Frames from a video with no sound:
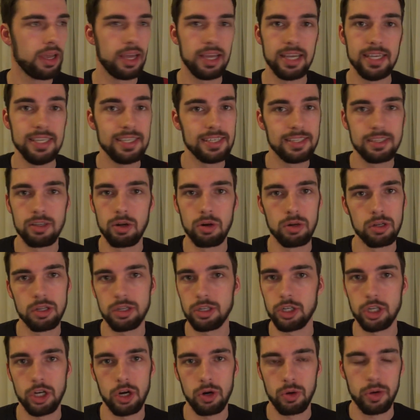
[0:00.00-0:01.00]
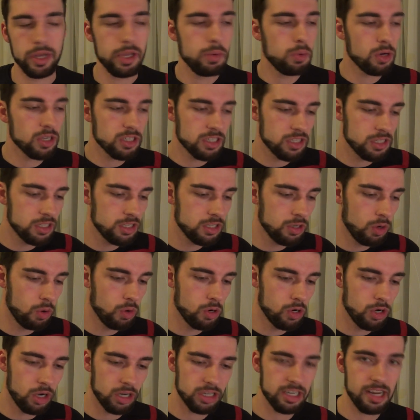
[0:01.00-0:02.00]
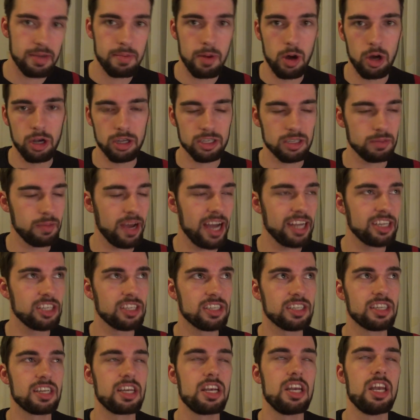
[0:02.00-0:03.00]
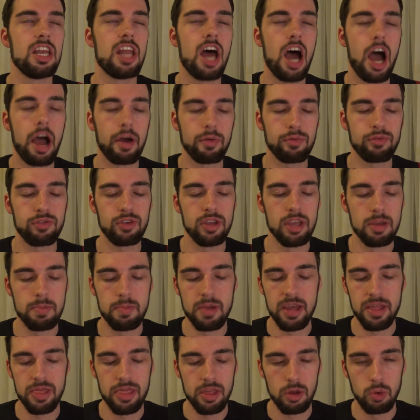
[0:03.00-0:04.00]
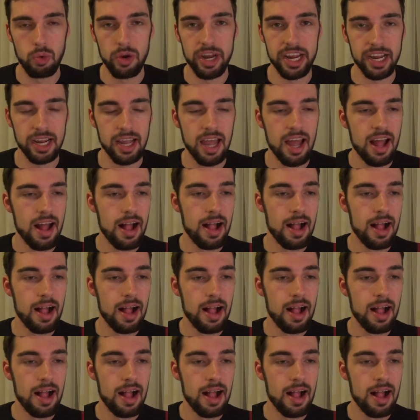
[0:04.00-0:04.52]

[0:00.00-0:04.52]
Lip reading: he stole the show. He was so goddamn awesome. I just love him in the ring.